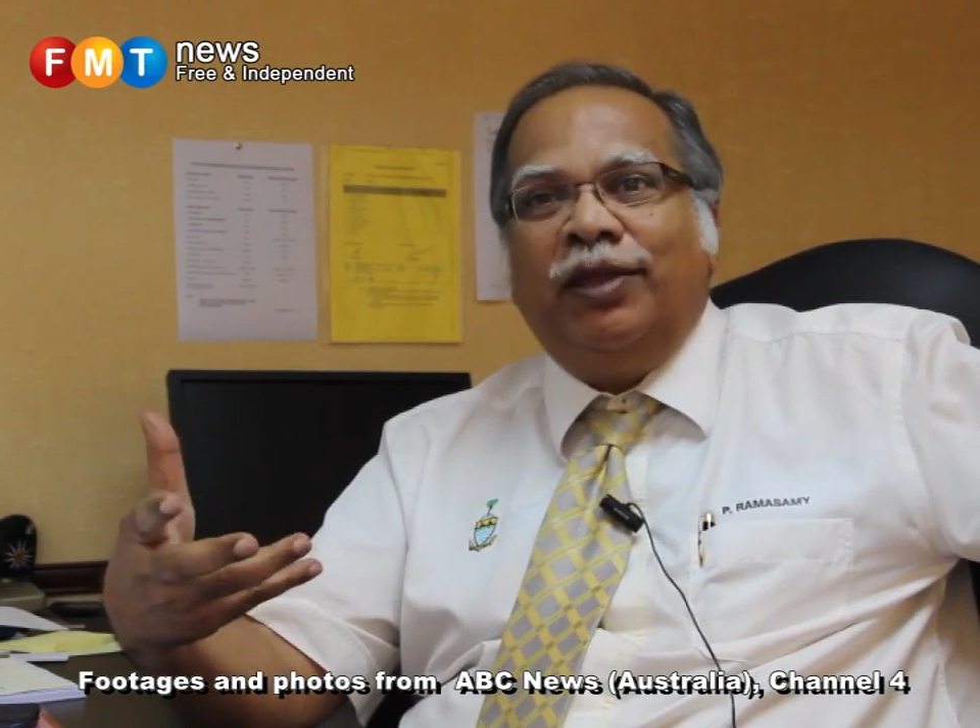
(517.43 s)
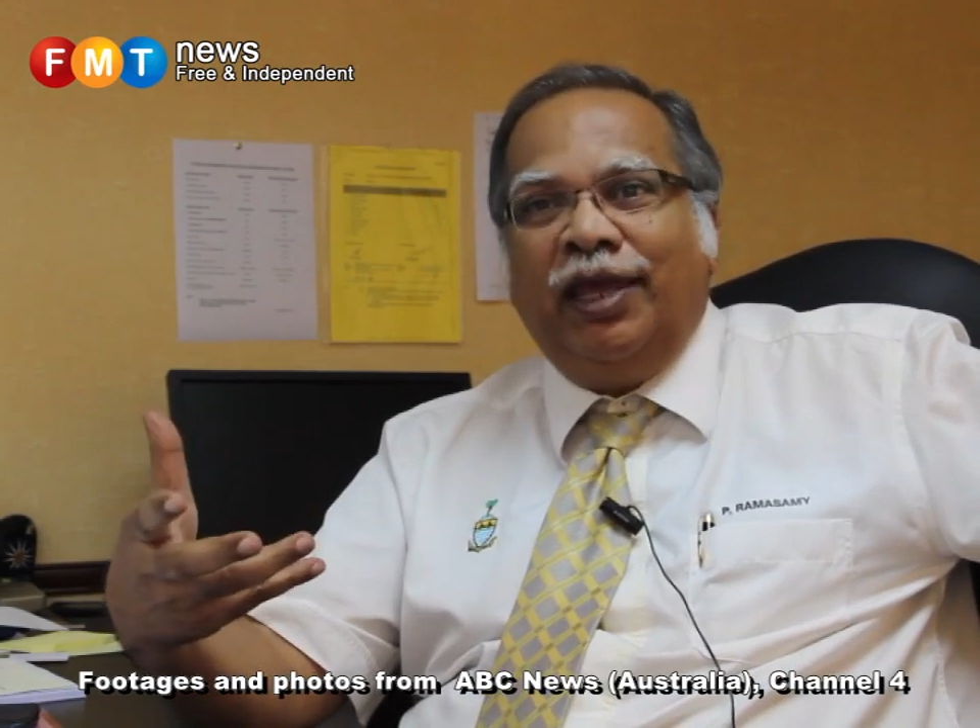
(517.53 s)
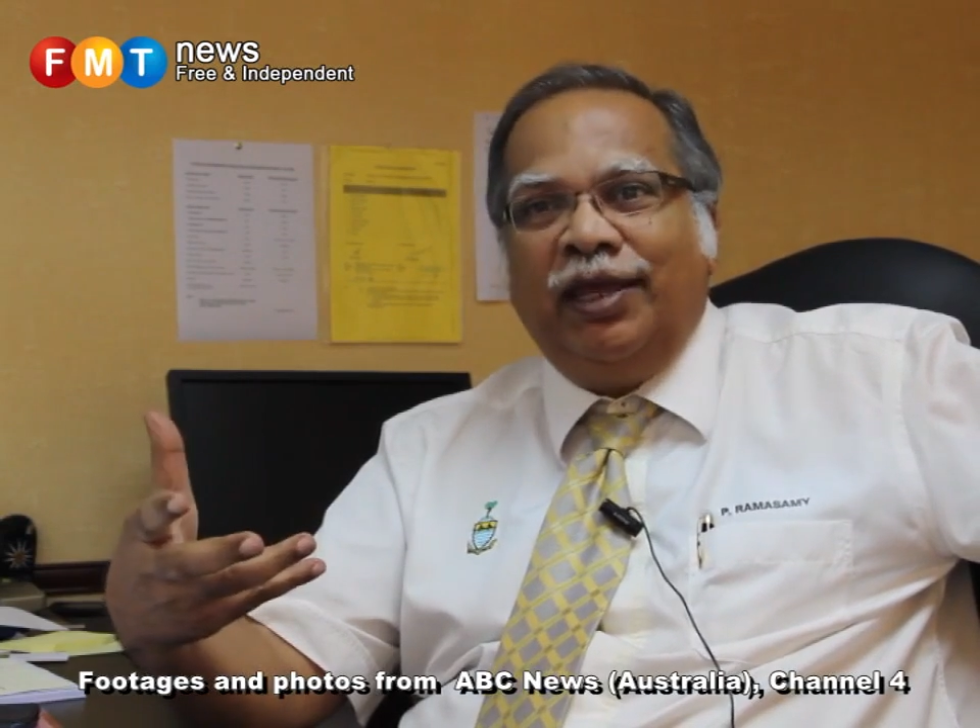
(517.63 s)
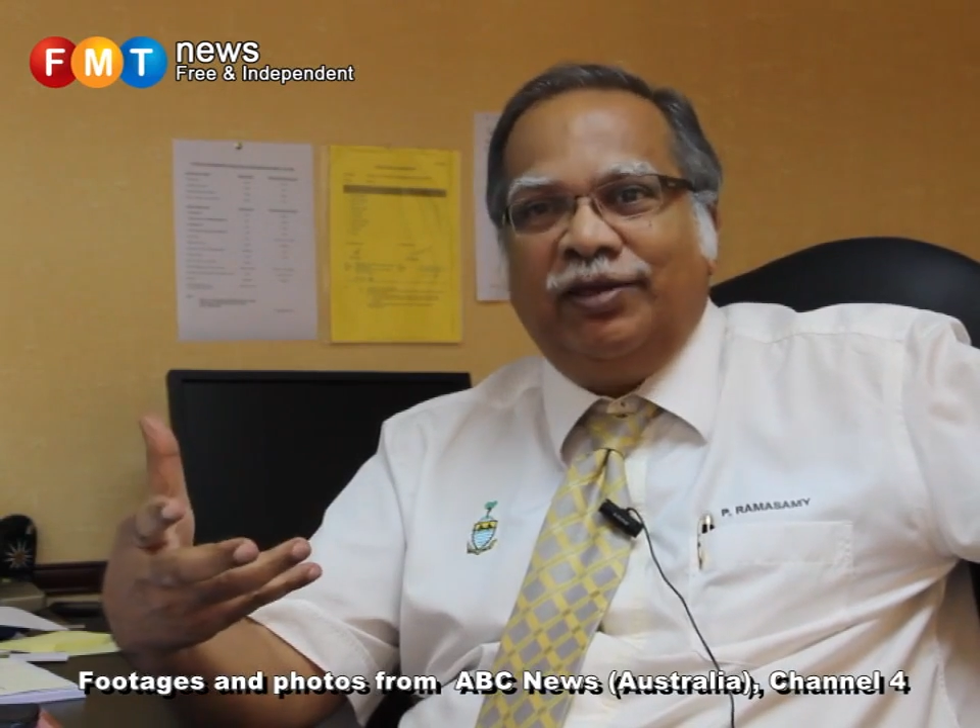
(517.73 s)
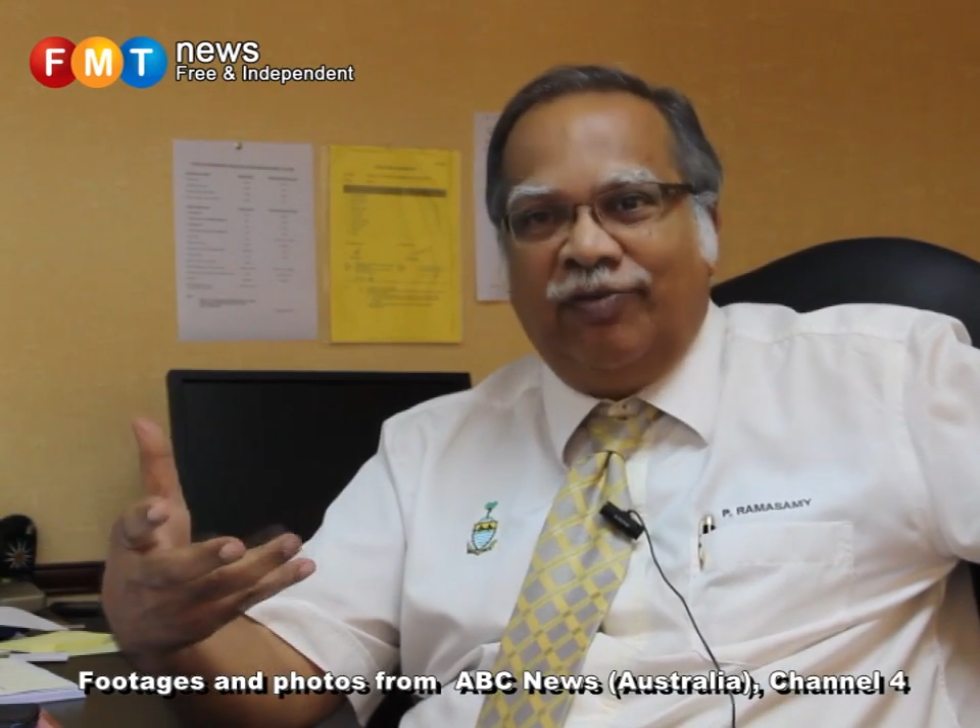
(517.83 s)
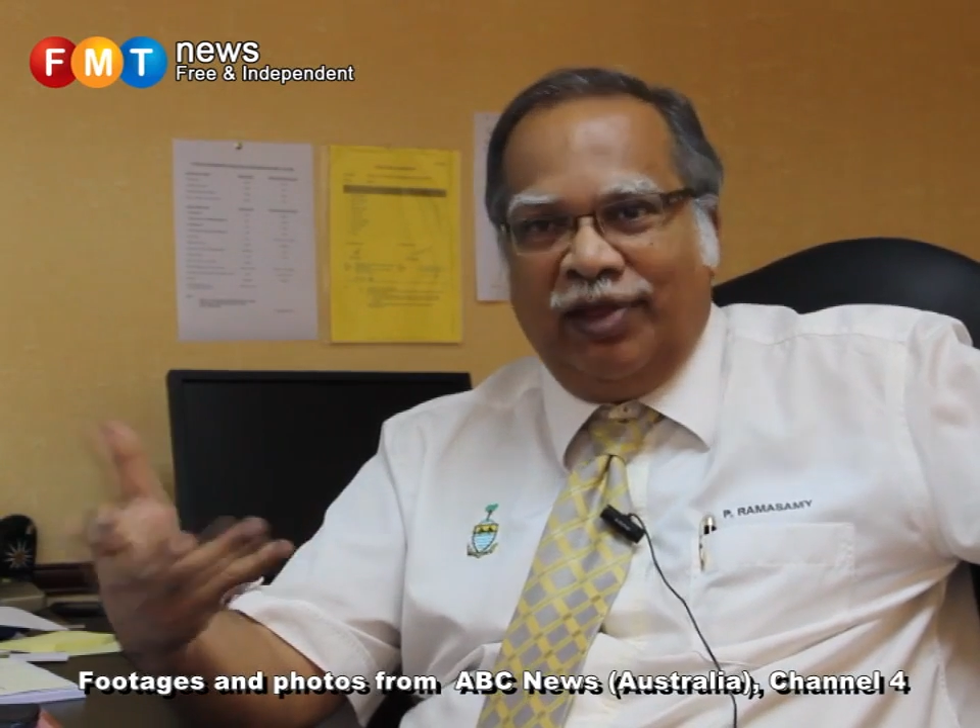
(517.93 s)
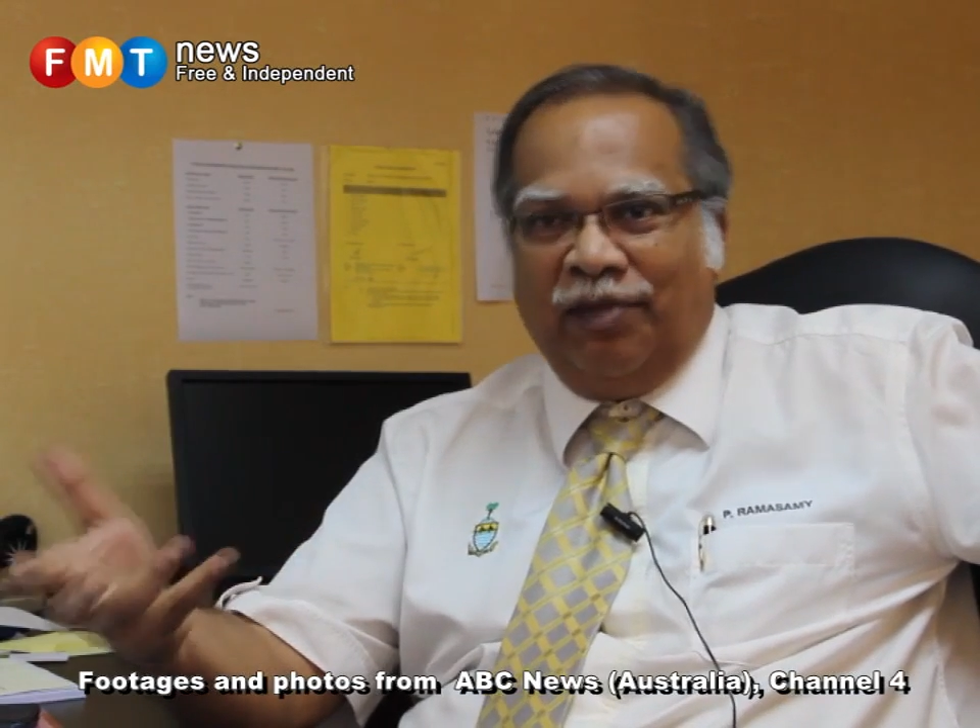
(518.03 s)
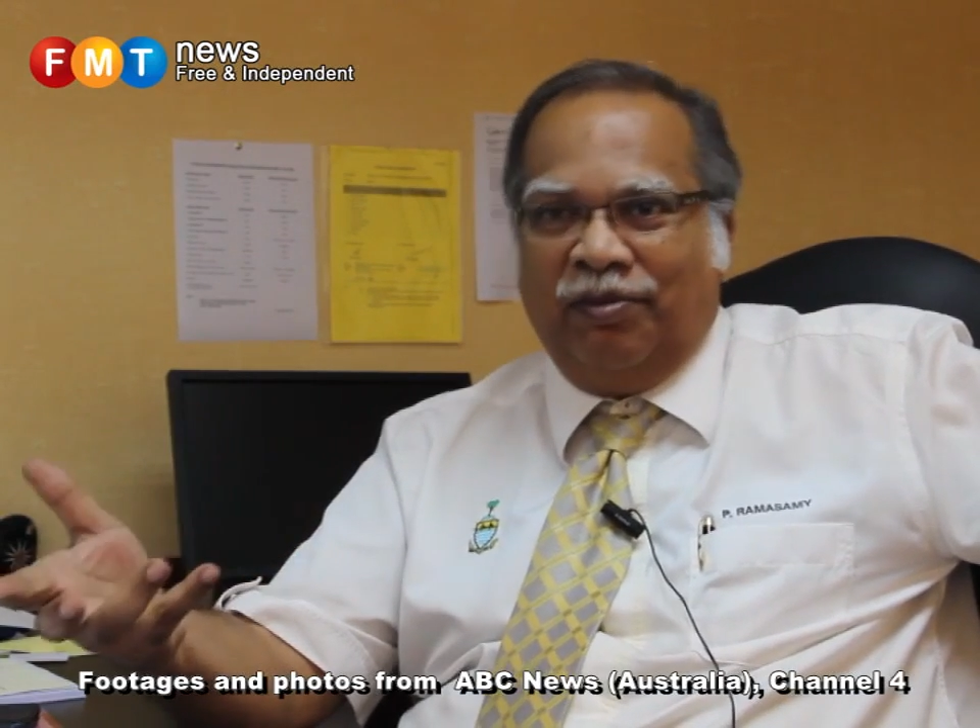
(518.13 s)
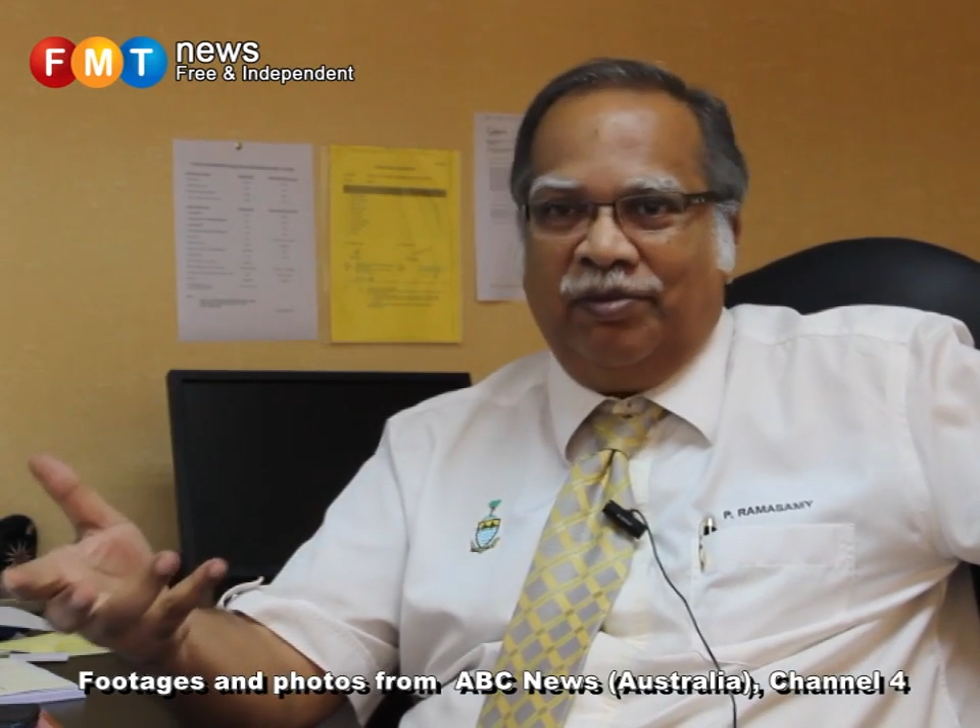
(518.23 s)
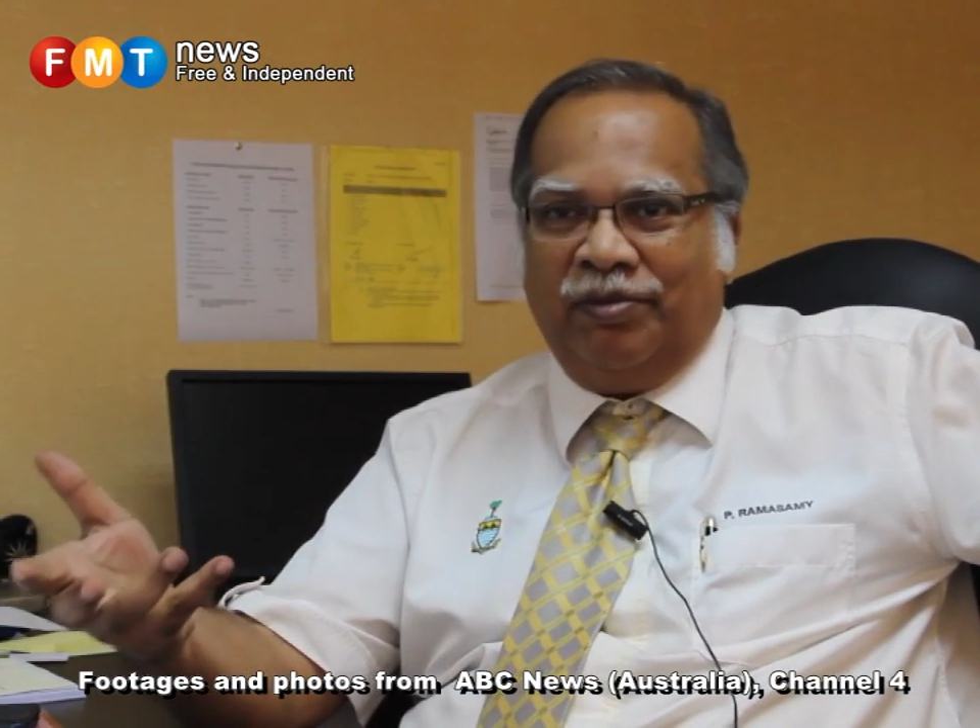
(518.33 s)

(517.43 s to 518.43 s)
things for them.